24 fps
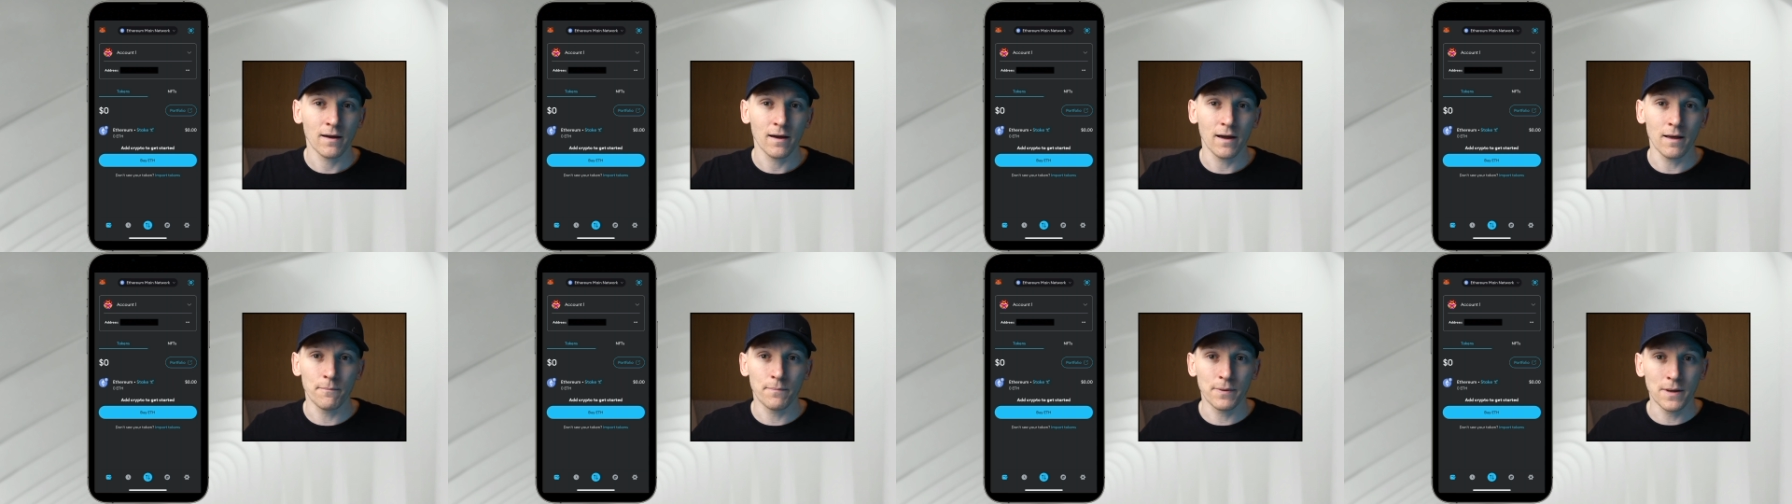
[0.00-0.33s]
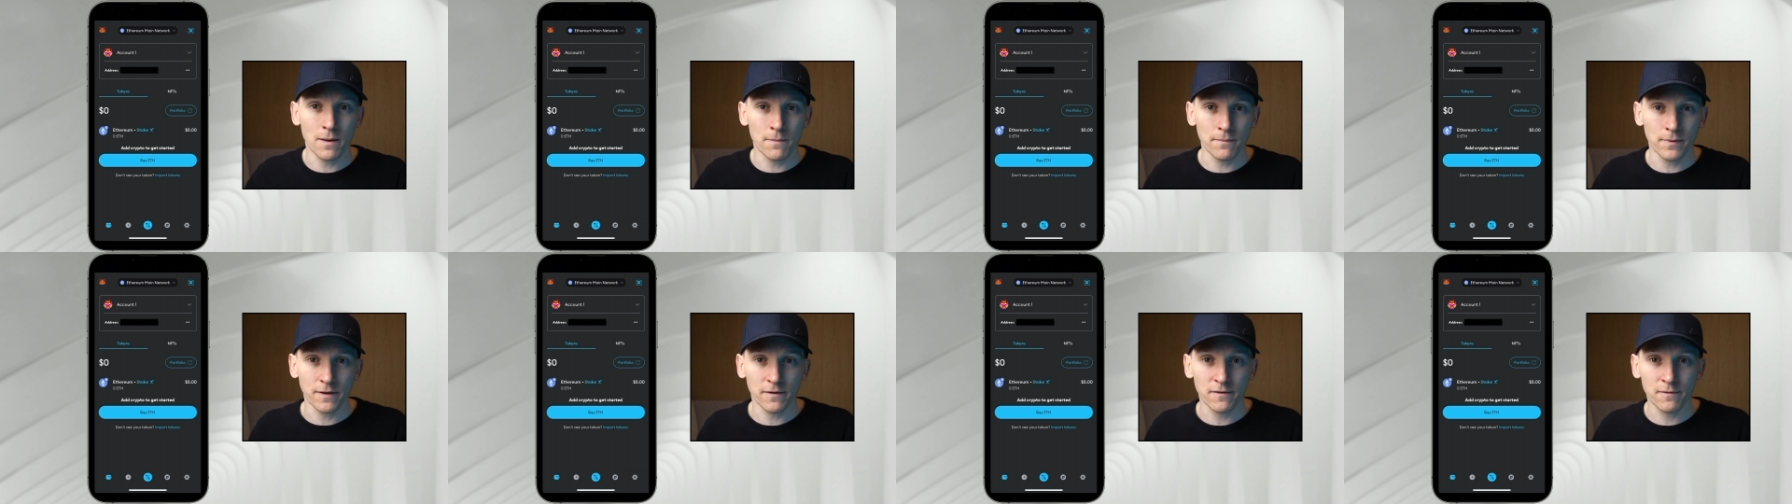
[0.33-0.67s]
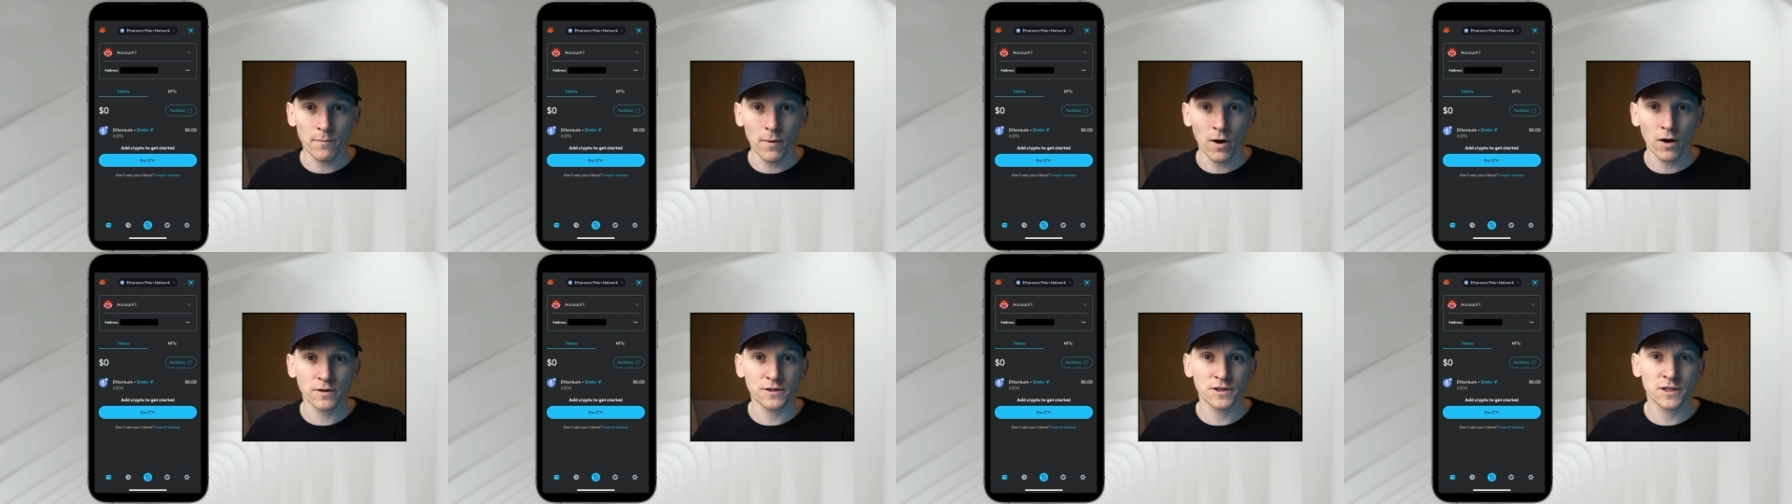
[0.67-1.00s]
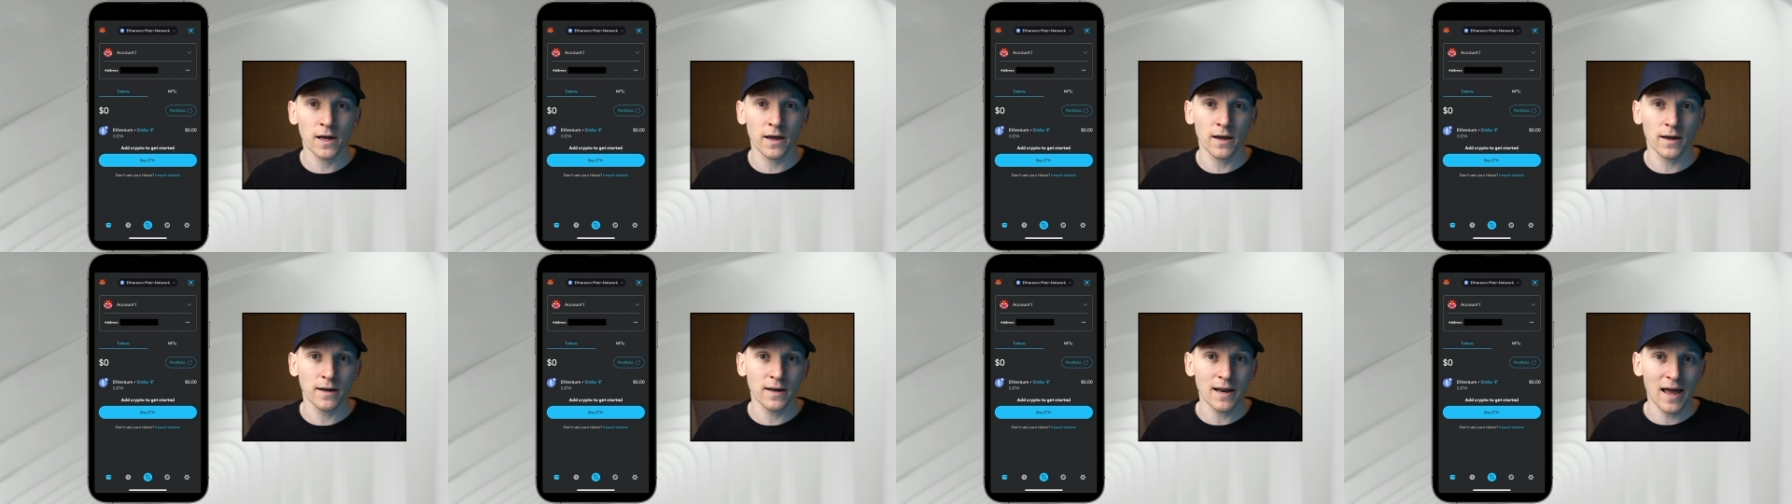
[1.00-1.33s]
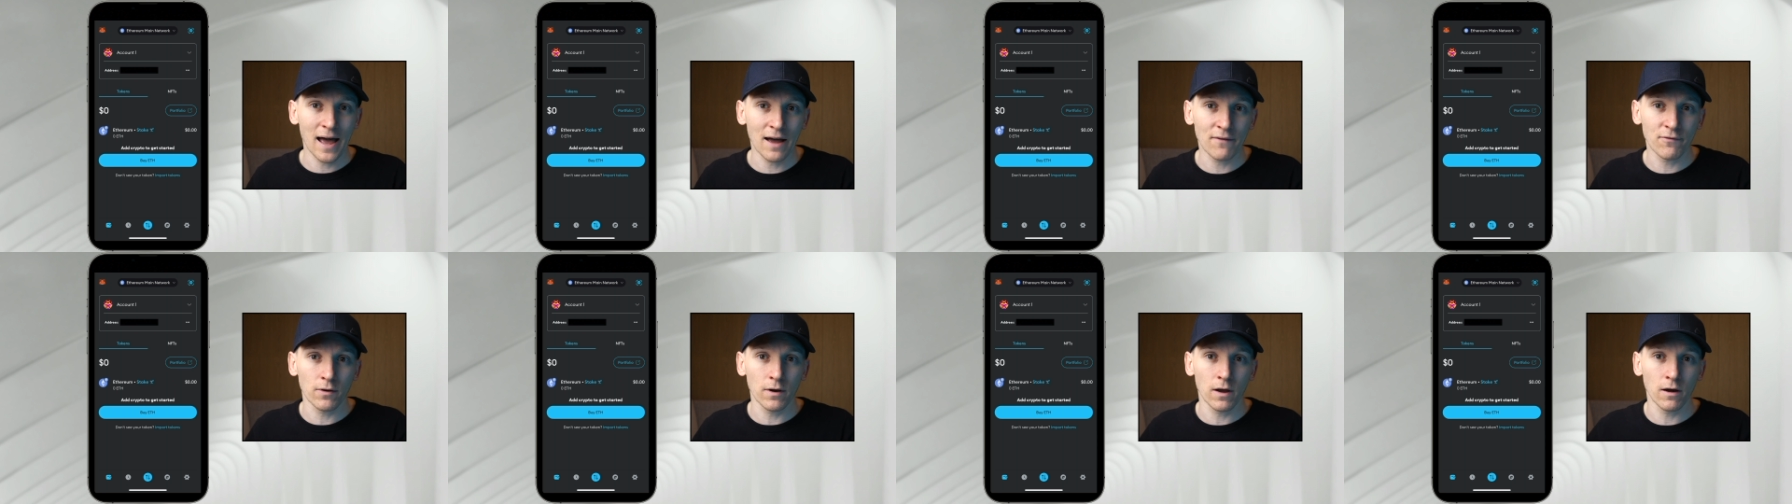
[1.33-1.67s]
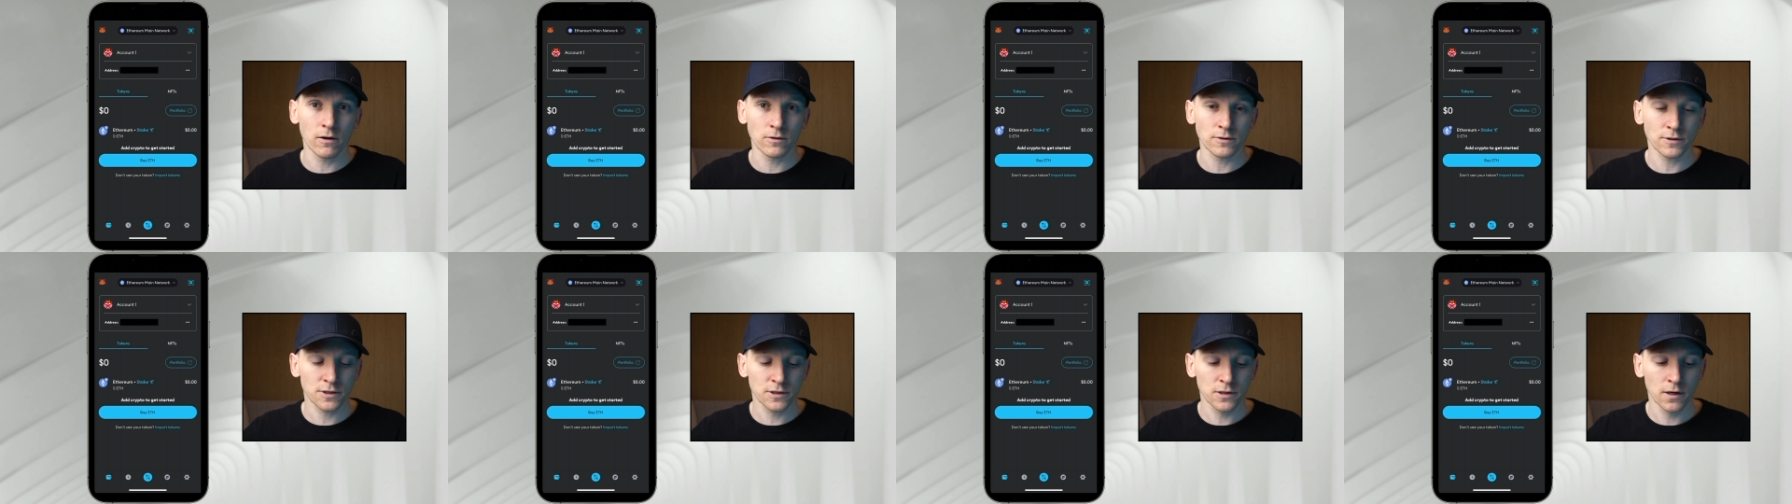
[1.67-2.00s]
uh, B N B Smart Chain,
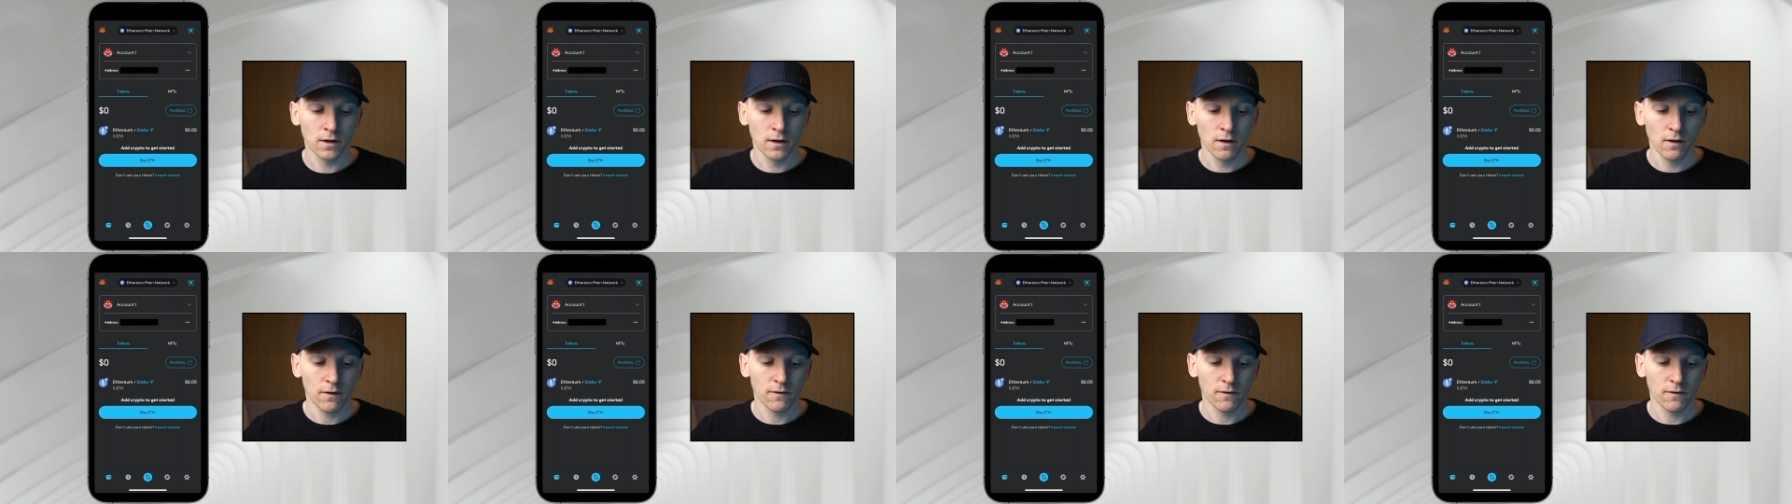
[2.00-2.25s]
Avalanche.